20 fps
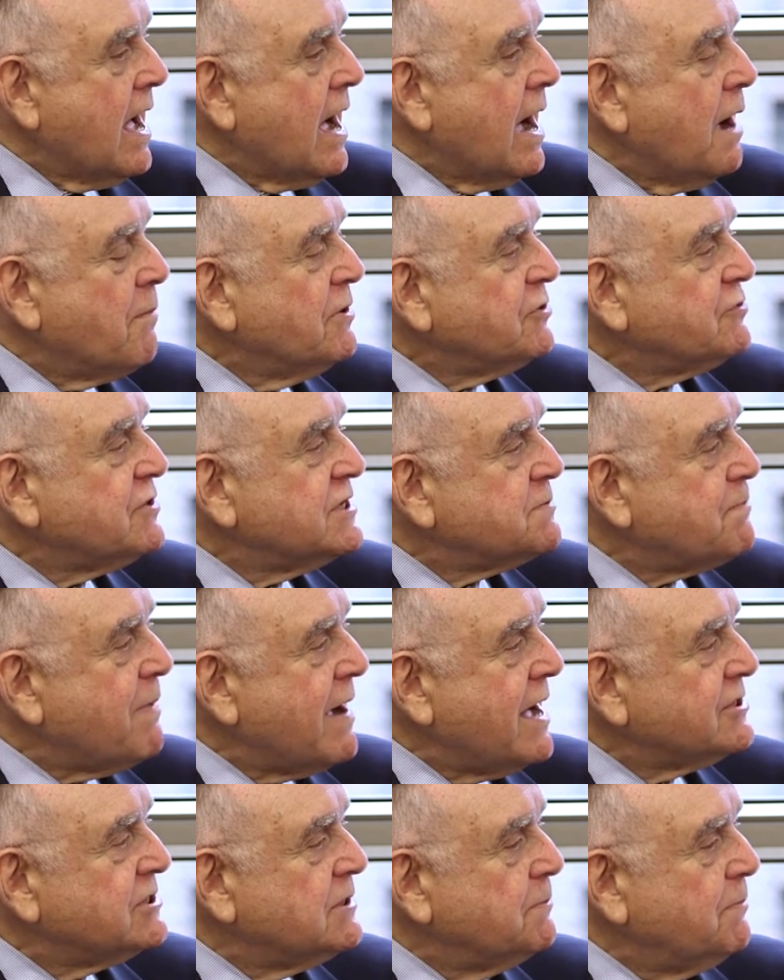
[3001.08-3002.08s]
How much
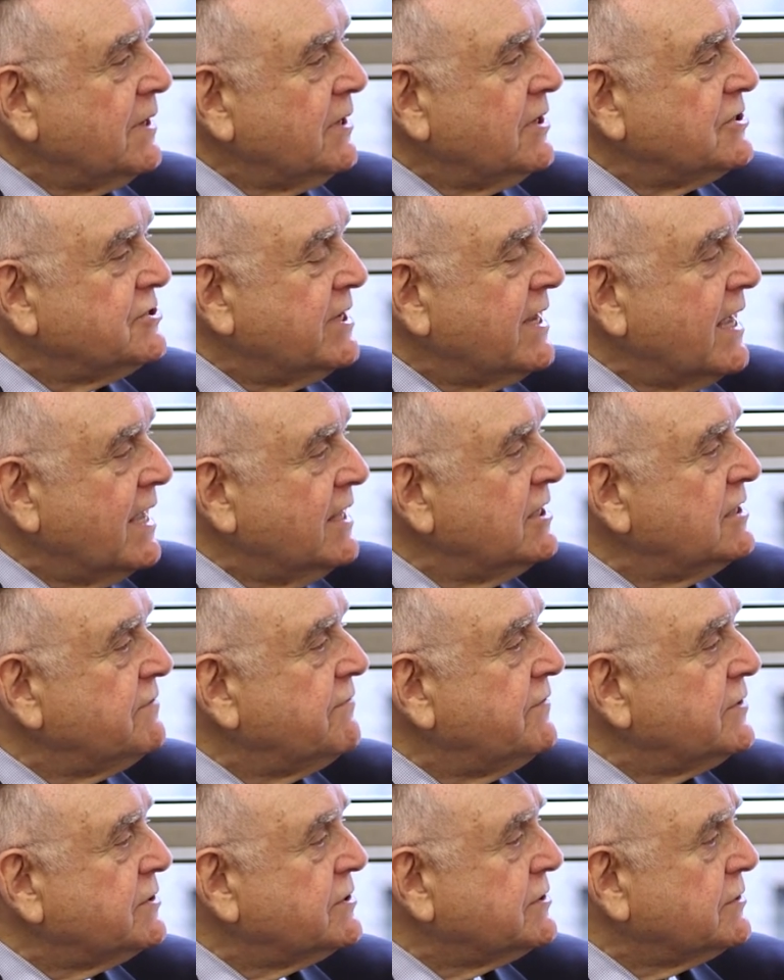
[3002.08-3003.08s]
responsibility does the
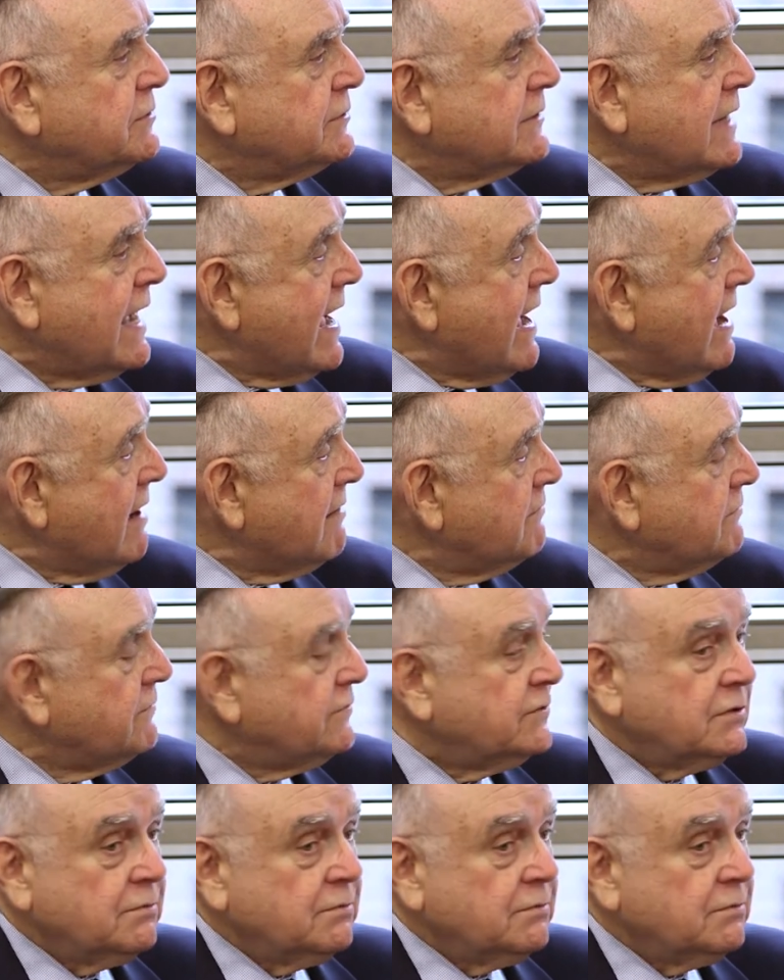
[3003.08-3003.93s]
individual have